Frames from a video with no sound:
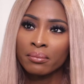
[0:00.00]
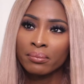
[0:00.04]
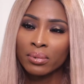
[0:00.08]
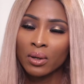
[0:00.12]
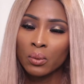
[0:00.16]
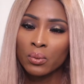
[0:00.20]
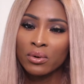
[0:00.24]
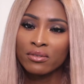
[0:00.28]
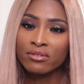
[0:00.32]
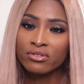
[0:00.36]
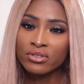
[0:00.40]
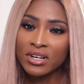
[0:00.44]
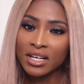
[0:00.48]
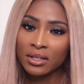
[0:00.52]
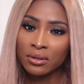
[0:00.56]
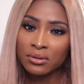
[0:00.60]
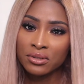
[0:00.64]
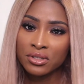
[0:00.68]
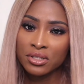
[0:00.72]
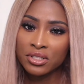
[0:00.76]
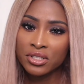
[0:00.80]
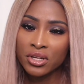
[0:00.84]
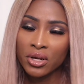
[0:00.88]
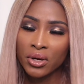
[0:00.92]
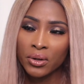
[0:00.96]
but with red
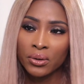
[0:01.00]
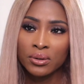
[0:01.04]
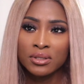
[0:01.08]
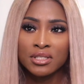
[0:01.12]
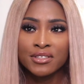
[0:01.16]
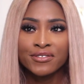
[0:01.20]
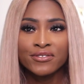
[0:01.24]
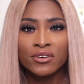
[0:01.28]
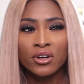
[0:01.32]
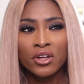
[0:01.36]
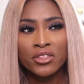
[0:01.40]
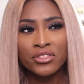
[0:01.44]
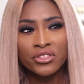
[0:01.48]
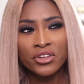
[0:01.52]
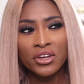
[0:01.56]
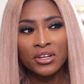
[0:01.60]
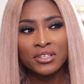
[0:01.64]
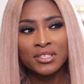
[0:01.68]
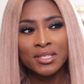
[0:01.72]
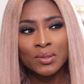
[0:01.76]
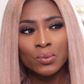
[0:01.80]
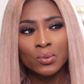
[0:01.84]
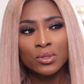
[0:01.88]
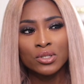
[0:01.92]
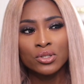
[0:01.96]
undertones
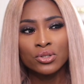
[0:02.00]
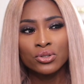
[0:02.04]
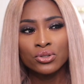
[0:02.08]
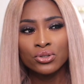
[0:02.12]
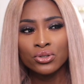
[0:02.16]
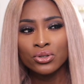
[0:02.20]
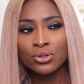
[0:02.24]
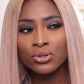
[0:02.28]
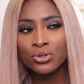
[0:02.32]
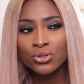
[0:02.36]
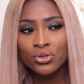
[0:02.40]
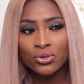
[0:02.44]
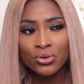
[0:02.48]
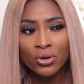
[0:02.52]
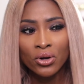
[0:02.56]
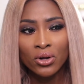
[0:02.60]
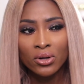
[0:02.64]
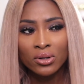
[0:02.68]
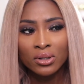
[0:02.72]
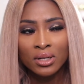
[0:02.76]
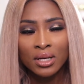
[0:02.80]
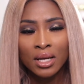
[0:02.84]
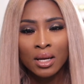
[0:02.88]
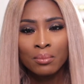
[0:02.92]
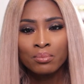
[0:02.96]
430 was
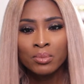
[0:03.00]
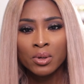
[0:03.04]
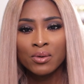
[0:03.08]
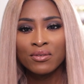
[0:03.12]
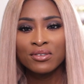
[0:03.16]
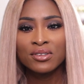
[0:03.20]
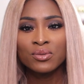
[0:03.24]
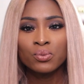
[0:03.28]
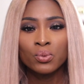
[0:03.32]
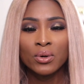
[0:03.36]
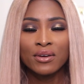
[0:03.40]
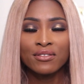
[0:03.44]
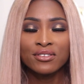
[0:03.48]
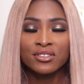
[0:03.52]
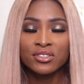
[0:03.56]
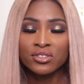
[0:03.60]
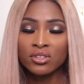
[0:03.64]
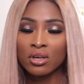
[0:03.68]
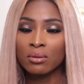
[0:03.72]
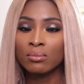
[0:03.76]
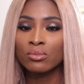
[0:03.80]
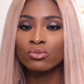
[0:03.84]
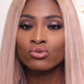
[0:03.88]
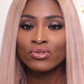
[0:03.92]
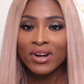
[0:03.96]
neutral but with, with
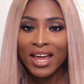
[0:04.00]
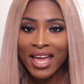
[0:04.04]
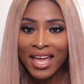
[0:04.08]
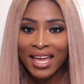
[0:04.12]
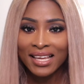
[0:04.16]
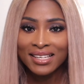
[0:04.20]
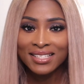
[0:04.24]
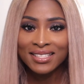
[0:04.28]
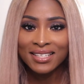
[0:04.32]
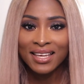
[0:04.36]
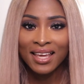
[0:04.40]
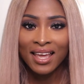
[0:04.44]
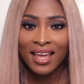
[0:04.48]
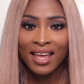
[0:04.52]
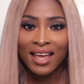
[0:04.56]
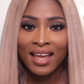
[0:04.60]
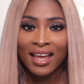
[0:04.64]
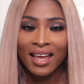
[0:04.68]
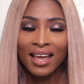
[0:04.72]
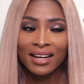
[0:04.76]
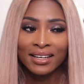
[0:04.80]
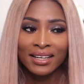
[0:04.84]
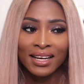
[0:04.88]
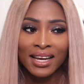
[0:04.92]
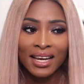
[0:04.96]
some red
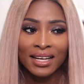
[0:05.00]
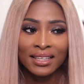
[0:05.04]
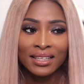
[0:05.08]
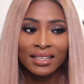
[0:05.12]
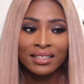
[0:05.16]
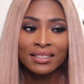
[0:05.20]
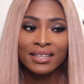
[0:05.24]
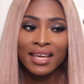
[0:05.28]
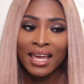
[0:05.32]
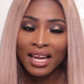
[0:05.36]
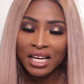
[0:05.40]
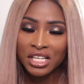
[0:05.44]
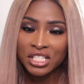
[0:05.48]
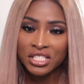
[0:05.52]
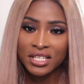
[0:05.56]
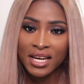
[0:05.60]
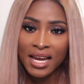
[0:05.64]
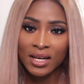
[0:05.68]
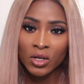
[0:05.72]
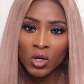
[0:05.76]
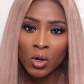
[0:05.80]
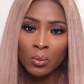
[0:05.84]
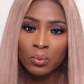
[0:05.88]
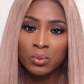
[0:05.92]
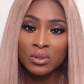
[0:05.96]
and then the next
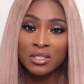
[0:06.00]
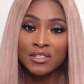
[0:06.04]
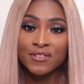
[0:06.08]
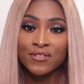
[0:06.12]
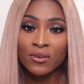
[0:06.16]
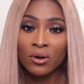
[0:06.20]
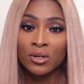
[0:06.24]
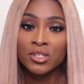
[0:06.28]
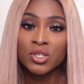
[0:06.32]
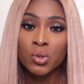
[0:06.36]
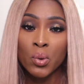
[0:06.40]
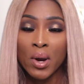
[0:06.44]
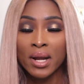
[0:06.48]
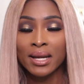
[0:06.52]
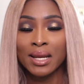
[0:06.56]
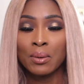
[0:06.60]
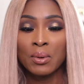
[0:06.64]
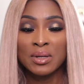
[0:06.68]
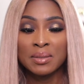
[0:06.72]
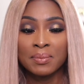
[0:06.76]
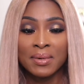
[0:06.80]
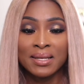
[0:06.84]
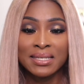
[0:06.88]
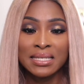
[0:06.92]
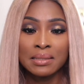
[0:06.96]
shade up was 420
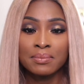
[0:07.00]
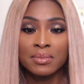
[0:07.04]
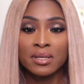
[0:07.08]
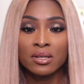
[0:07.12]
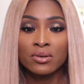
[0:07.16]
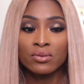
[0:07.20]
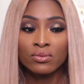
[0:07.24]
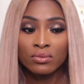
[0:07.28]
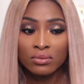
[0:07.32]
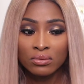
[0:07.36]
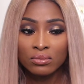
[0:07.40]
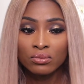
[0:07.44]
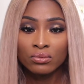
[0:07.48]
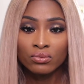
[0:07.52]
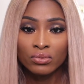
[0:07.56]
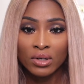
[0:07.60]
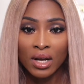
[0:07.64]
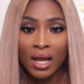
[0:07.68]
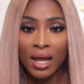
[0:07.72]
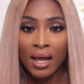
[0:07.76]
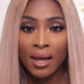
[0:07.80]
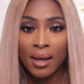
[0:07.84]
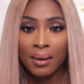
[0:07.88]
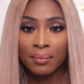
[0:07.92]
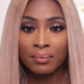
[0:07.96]
was meant to be
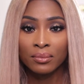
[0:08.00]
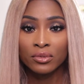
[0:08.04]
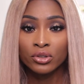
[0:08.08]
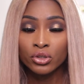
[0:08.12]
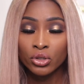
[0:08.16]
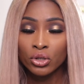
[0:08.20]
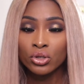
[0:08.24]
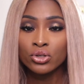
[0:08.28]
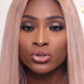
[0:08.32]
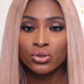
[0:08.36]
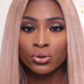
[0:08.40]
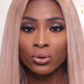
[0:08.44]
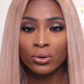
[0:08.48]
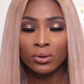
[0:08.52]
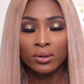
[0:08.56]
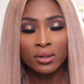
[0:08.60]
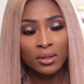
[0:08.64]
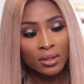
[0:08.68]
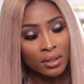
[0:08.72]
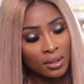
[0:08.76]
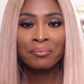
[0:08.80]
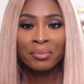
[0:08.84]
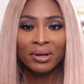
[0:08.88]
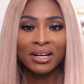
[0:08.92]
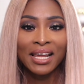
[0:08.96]
um, neutral
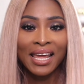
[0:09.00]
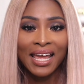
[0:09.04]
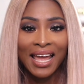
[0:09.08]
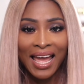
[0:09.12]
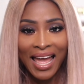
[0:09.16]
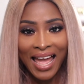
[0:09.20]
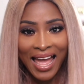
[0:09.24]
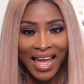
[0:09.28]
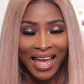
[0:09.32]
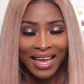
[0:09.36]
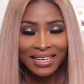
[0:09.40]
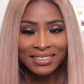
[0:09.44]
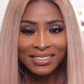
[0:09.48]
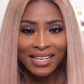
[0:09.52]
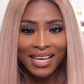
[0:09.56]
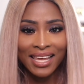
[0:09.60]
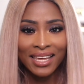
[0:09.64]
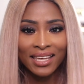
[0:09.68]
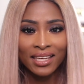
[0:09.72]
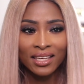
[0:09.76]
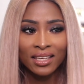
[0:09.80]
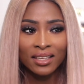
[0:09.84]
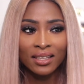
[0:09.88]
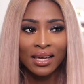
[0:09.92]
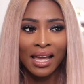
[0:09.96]
but I had
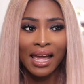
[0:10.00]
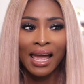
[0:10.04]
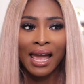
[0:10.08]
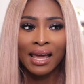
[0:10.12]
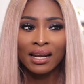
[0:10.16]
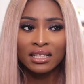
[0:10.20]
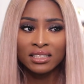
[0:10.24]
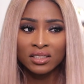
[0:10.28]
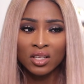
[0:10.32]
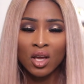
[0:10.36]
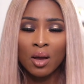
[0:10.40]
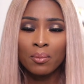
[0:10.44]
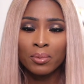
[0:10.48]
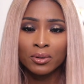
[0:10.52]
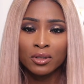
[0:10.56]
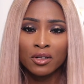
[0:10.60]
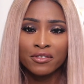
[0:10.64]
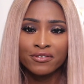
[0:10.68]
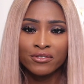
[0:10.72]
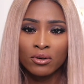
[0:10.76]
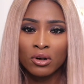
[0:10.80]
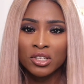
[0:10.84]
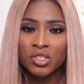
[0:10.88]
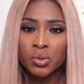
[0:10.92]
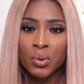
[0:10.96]
a I had a sample
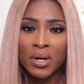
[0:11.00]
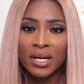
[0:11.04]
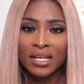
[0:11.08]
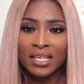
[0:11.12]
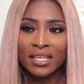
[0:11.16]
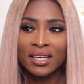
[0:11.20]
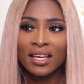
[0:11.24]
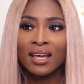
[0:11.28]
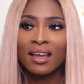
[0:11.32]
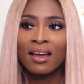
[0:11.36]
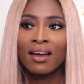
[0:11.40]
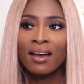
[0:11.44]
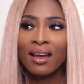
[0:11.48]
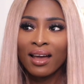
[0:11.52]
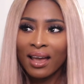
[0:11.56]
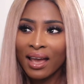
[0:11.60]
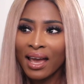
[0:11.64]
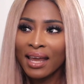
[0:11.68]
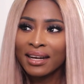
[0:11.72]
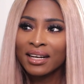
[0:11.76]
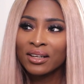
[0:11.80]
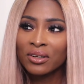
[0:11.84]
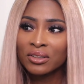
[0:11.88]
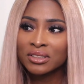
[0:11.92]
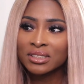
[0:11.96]
of 420
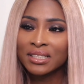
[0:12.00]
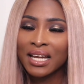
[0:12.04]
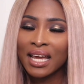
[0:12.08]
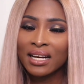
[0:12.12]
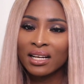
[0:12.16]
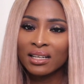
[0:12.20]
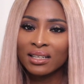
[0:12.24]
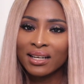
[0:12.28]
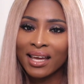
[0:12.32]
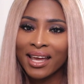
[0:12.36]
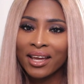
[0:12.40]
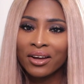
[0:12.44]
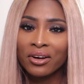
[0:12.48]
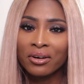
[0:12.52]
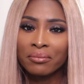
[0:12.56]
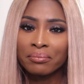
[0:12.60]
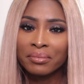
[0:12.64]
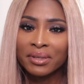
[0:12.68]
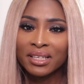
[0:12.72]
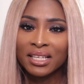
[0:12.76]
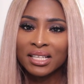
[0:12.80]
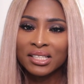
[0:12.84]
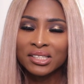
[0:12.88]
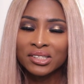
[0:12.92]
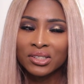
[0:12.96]
and it looked kind of light on
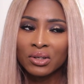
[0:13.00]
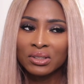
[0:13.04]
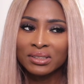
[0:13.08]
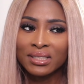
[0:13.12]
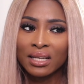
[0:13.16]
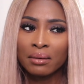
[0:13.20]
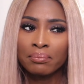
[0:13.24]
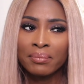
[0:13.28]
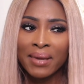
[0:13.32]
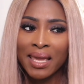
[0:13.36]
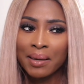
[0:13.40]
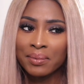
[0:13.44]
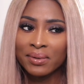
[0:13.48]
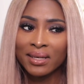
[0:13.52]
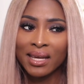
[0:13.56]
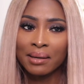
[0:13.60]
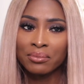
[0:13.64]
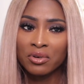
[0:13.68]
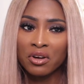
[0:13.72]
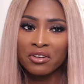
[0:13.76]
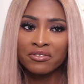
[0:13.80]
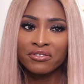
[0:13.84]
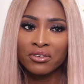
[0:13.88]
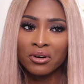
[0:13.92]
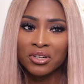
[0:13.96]
me so I was like maybe I'm
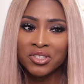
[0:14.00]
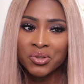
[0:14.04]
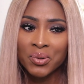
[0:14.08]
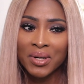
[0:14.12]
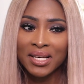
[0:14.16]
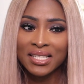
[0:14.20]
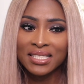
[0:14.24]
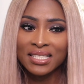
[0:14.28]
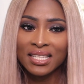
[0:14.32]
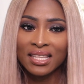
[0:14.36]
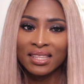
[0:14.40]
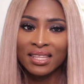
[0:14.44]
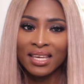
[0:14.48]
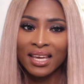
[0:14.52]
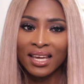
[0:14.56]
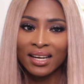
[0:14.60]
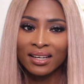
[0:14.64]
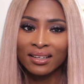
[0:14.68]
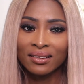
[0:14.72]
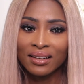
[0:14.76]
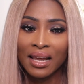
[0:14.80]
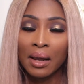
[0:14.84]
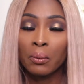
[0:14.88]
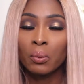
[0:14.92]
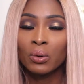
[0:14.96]
not 420
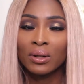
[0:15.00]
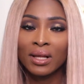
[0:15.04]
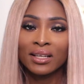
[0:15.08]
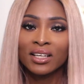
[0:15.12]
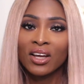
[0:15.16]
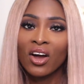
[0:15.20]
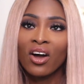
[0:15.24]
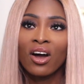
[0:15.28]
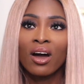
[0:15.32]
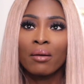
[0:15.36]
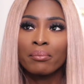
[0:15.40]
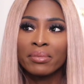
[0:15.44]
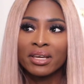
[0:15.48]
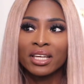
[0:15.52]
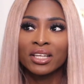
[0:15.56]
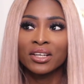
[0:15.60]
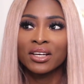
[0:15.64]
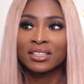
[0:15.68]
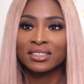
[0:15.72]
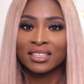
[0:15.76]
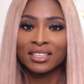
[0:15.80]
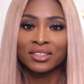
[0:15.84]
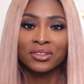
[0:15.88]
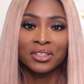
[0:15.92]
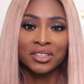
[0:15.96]
then I, well I can't be
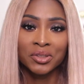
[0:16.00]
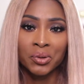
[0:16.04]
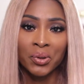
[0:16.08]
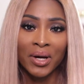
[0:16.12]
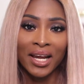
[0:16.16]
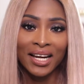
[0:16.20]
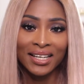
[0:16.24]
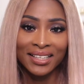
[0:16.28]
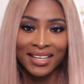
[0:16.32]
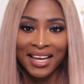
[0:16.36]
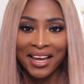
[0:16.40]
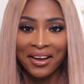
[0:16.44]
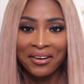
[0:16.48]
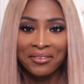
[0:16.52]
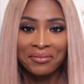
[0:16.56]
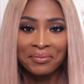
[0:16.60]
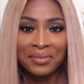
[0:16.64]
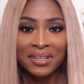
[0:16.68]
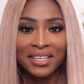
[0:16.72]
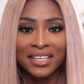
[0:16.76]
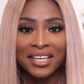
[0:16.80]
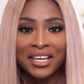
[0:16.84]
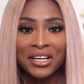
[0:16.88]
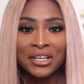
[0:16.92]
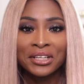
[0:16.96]
because it looked quite light on
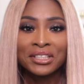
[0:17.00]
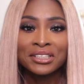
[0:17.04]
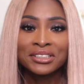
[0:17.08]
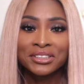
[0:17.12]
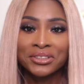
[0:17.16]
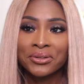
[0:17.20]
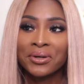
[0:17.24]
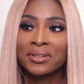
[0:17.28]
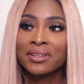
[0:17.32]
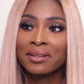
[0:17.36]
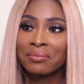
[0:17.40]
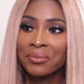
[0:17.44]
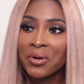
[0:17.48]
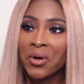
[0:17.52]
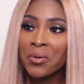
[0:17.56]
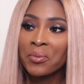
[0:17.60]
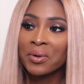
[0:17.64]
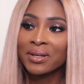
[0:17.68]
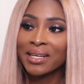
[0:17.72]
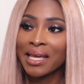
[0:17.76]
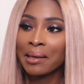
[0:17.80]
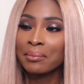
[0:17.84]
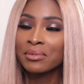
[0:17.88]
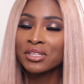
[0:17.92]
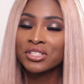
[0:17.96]
me so at the
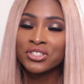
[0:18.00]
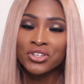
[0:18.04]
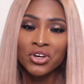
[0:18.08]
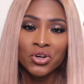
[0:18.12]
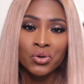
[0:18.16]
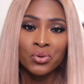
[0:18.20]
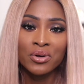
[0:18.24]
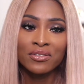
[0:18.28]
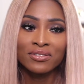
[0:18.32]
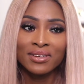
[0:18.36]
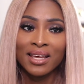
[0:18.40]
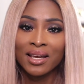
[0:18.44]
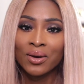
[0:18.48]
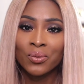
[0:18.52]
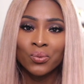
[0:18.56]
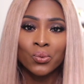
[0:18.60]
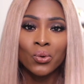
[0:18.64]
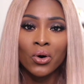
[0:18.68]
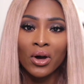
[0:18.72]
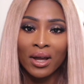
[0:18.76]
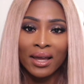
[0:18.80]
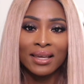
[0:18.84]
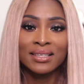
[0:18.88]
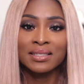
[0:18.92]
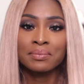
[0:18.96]
moment I'm stuck with like
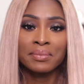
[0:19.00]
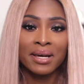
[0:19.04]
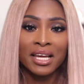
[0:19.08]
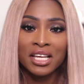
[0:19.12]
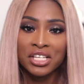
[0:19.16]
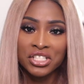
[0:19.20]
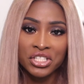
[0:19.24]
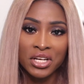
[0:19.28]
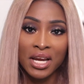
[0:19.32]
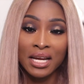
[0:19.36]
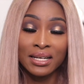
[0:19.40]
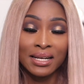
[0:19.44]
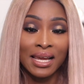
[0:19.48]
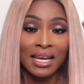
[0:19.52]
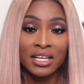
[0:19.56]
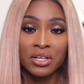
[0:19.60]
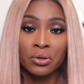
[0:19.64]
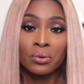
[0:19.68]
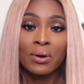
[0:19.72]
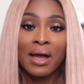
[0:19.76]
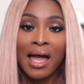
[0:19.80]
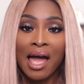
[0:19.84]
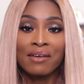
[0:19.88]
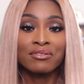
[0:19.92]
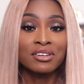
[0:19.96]
what is my shade I
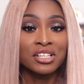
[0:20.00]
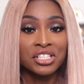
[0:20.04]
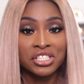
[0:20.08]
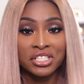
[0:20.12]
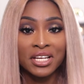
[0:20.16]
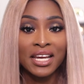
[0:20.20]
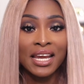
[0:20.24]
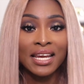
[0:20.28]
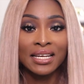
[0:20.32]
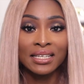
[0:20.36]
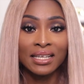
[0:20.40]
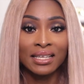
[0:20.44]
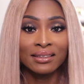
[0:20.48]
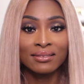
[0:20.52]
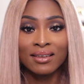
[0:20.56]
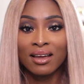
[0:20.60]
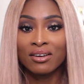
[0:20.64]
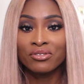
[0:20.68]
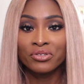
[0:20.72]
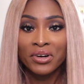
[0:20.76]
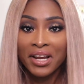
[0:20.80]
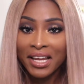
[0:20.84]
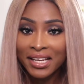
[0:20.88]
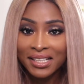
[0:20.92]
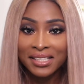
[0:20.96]
don't have a shade in
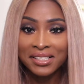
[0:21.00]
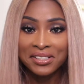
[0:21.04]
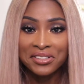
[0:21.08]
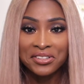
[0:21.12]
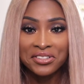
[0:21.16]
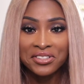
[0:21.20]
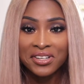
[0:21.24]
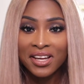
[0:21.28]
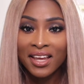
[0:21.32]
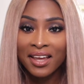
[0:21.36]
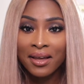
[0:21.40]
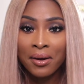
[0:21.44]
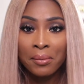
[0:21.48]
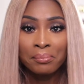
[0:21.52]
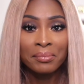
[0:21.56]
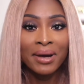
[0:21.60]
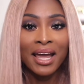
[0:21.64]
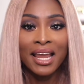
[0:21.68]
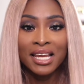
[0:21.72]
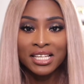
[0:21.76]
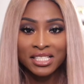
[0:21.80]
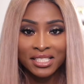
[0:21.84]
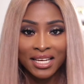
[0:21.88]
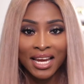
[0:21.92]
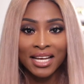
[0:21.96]
that range
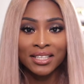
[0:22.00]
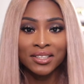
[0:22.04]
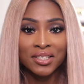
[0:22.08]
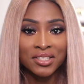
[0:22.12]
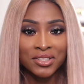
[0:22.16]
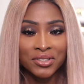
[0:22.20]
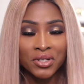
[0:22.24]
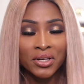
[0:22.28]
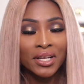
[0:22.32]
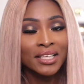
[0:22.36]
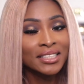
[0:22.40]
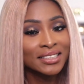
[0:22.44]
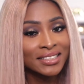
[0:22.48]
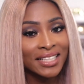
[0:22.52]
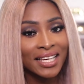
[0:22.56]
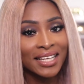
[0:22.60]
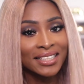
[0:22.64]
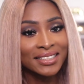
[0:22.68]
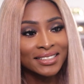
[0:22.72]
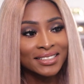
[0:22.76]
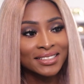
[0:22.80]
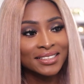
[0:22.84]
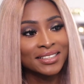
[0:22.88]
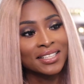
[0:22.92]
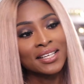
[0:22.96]
my shade does not
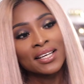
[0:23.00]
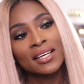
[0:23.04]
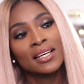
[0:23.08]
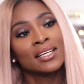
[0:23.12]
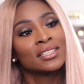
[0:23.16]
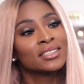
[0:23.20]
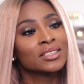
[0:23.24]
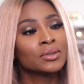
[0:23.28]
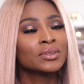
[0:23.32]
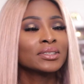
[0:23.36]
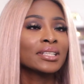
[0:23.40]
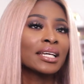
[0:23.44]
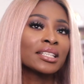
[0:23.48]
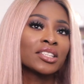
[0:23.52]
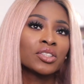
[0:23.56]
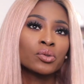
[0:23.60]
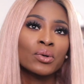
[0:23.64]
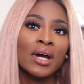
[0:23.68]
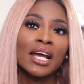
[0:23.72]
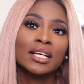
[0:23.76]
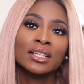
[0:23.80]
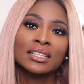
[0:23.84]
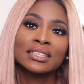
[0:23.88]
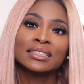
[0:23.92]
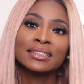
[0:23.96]
exist so it's like, do
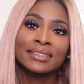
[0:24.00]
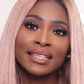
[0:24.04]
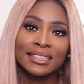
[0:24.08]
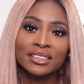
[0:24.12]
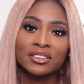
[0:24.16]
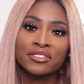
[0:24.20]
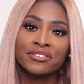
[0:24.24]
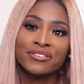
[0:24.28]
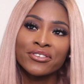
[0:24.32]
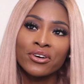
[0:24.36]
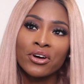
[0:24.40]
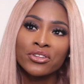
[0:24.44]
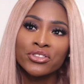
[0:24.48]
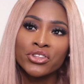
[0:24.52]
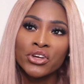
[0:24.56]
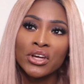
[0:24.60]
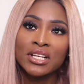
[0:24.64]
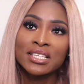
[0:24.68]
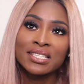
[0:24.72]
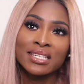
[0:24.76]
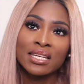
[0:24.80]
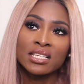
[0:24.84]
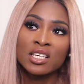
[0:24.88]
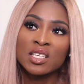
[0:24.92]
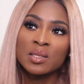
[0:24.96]
I just stick to
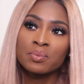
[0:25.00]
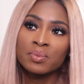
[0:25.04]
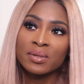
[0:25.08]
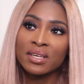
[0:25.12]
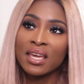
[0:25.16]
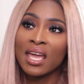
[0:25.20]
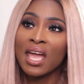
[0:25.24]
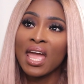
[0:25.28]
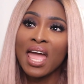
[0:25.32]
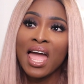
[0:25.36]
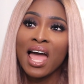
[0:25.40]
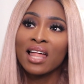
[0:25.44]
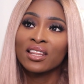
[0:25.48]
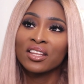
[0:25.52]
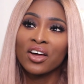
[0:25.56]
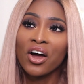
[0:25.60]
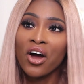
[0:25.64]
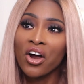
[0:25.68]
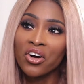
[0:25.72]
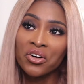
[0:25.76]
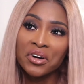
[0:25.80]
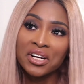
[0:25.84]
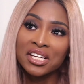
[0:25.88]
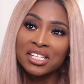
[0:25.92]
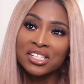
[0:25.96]
430 and just be hella
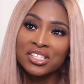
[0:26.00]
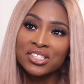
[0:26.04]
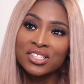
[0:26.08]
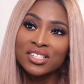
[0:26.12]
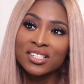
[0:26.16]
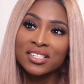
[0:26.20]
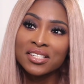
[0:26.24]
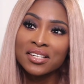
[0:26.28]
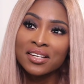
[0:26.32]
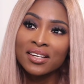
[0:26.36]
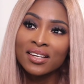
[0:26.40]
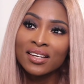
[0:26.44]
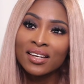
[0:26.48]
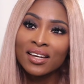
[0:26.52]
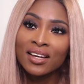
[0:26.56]
orange?